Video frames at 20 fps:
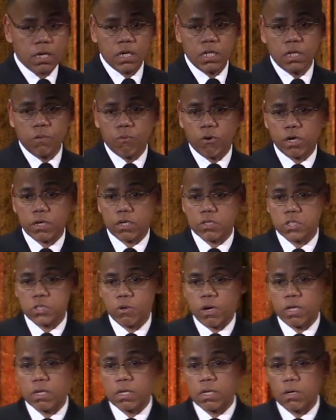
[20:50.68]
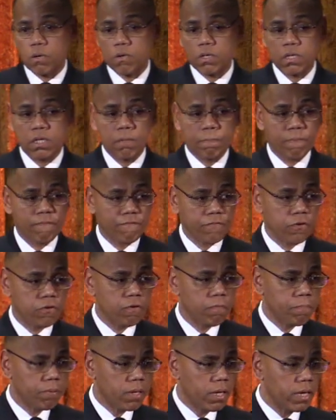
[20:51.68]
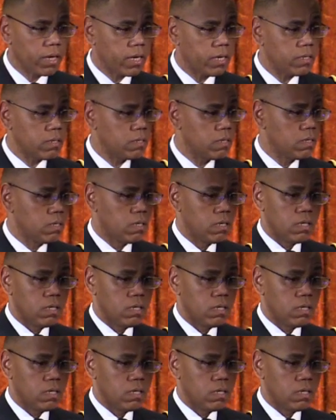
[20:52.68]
anyone can do a locally preferred plan